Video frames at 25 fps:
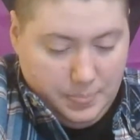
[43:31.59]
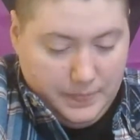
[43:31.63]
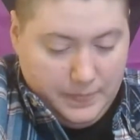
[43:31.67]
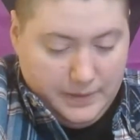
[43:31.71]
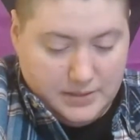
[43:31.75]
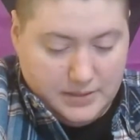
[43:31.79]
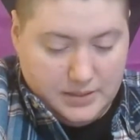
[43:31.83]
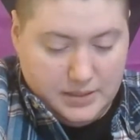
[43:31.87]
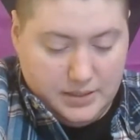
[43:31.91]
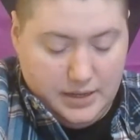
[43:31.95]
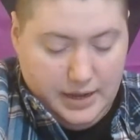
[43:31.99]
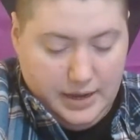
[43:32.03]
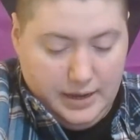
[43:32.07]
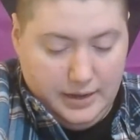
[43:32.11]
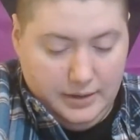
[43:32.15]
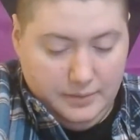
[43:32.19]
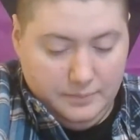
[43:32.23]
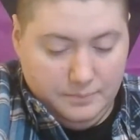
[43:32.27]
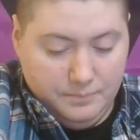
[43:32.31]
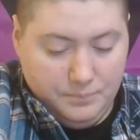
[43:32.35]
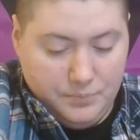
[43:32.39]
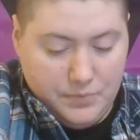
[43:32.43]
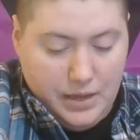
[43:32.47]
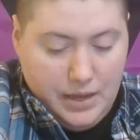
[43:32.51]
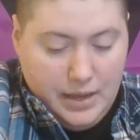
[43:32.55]
Today,
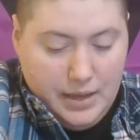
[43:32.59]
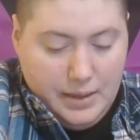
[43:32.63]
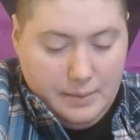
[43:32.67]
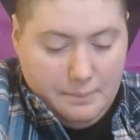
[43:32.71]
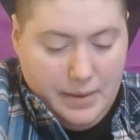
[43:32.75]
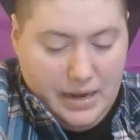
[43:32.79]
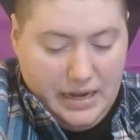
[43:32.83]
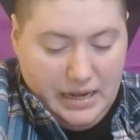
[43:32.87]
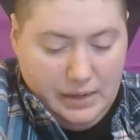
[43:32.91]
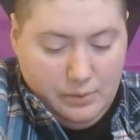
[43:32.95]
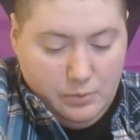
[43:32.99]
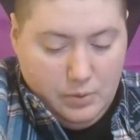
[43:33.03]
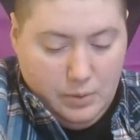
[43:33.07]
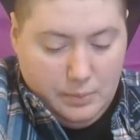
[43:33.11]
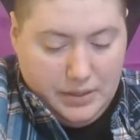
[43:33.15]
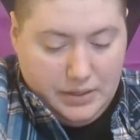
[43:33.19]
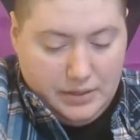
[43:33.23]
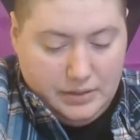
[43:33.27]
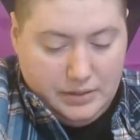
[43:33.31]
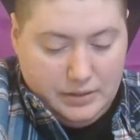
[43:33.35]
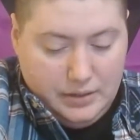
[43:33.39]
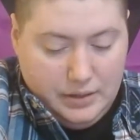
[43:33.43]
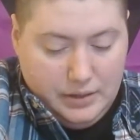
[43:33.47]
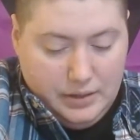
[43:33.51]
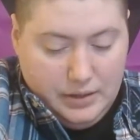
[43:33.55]
many
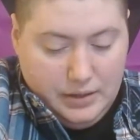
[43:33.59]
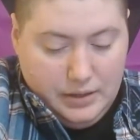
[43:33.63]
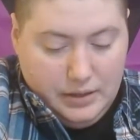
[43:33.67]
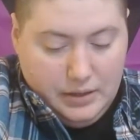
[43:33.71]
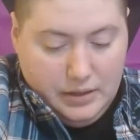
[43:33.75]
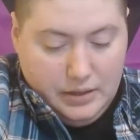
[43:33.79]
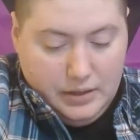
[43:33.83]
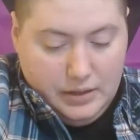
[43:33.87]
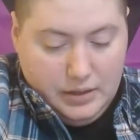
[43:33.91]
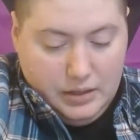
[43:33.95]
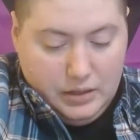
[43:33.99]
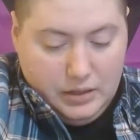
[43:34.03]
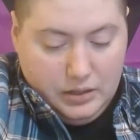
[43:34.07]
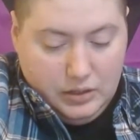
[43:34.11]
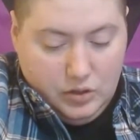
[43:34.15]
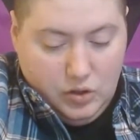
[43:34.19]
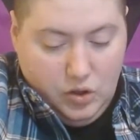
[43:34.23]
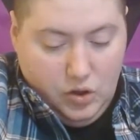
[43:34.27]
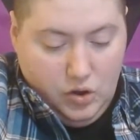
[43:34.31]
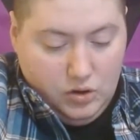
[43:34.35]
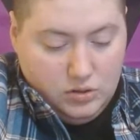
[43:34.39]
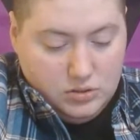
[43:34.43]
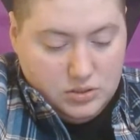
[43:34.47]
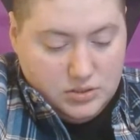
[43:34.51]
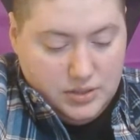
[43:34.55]
women
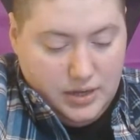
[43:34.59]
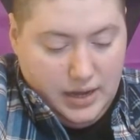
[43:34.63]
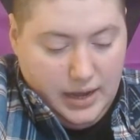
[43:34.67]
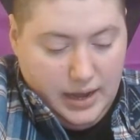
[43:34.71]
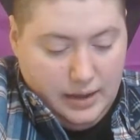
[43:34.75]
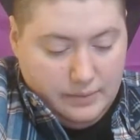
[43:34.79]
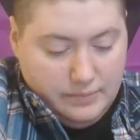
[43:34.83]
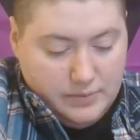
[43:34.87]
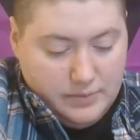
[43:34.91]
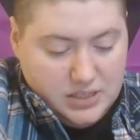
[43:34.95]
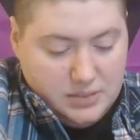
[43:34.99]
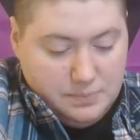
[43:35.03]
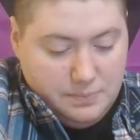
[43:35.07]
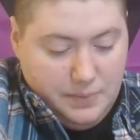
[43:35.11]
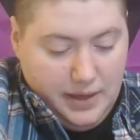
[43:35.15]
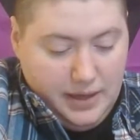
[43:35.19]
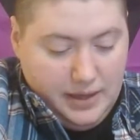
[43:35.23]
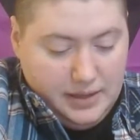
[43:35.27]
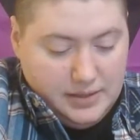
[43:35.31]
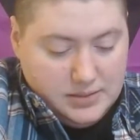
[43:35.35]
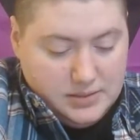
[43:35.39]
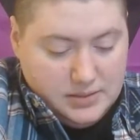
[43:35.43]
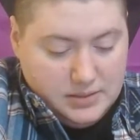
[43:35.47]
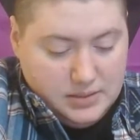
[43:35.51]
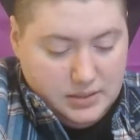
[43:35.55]
long to have a
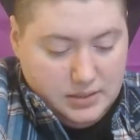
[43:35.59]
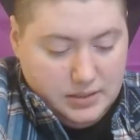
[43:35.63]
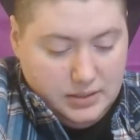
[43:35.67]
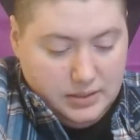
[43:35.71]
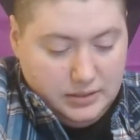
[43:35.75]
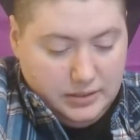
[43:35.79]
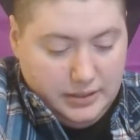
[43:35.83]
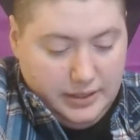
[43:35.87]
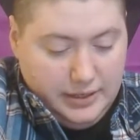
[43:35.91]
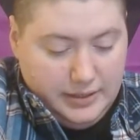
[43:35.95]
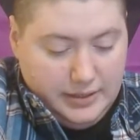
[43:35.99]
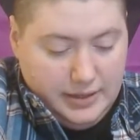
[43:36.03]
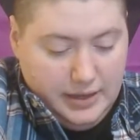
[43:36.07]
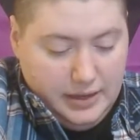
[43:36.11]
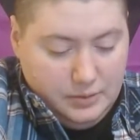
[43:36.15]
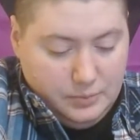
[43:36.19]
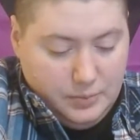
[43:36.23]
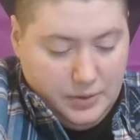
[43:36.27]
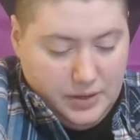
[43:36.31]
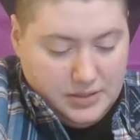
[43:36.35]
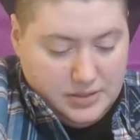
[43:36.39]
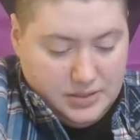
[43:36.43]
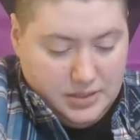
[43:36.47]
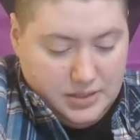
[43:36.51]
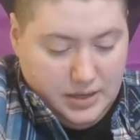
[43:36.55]
space like
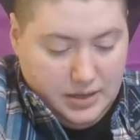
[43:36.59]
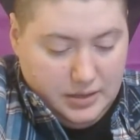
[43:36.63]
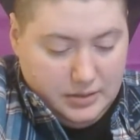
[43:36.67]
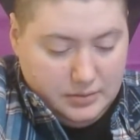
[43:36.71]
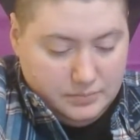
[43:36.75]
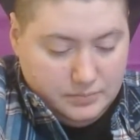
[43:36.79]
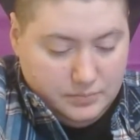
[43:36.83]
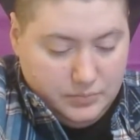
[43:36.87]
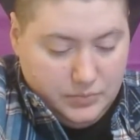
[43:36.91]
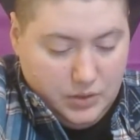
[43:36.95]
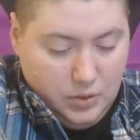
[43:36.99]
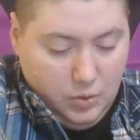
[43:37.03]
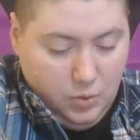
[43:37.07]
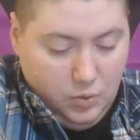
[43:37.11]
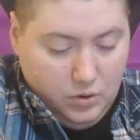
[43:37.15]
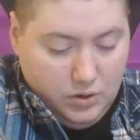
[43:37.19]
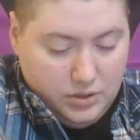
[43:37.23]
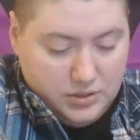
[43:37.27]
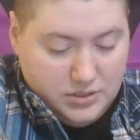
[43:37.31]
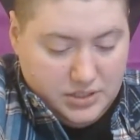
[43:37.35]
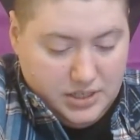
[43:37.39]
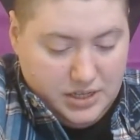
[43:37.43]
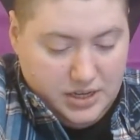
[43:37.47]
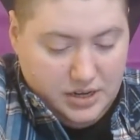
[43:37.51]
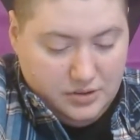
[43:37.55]
Gateways again, or
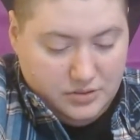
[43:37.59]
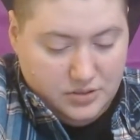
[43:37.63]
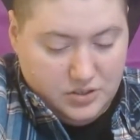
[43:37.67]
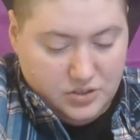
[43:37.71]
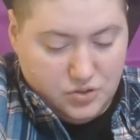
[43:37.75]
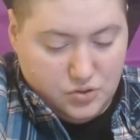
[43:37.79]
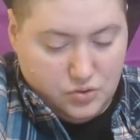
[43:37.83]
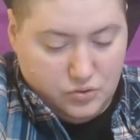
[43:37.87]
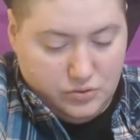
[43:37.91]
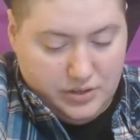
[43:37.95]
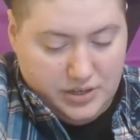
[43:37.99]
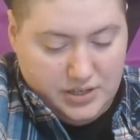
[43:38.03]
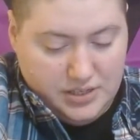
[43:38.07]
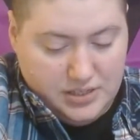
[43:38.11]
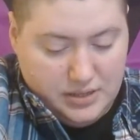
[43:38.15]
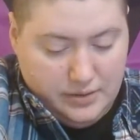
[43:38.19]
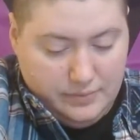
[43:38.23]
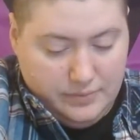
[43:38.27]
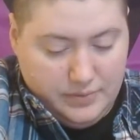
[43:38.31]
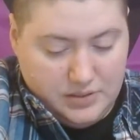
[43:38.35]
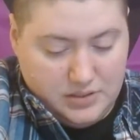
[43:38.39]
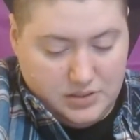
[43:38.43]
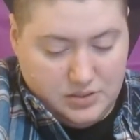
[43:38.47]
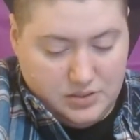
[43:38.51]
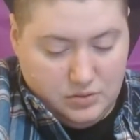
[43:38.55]
to hear the stories of
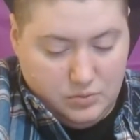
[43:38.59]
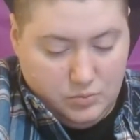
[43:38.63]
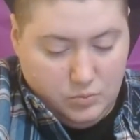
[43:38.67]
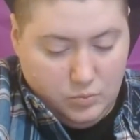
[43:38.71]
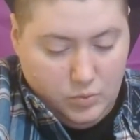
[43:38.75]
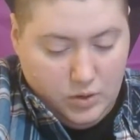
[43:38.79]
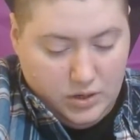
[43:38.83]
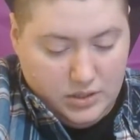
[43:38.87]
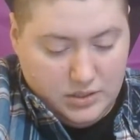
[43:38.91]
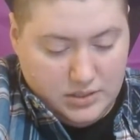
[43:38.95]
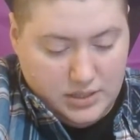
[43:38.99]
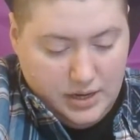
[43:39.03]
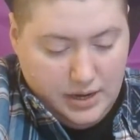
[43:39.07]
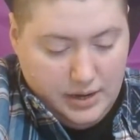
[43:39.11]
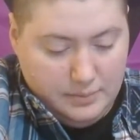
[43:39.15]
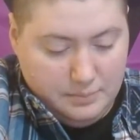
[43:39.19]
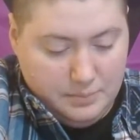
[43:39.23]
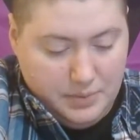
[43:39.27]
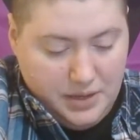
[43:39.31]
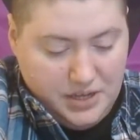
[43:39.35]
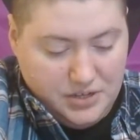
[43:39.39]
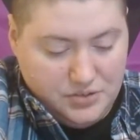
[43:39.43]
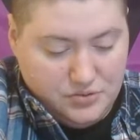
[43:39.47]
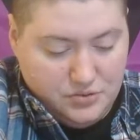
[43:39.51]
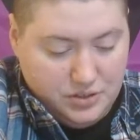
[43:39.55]
its one time
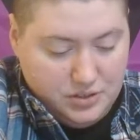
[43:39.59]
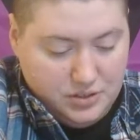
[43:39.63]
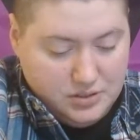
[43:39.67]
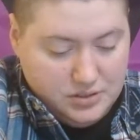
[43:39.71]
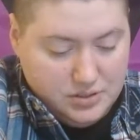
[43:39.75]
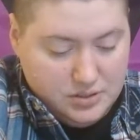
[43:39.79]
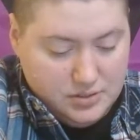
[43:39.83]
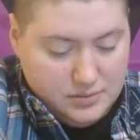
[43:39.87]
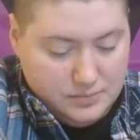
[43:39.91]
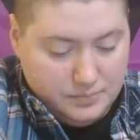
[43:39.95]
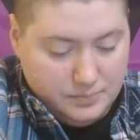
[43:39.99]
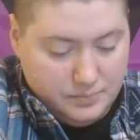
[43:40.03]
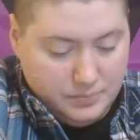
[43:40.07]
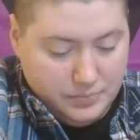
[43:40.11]
patrons.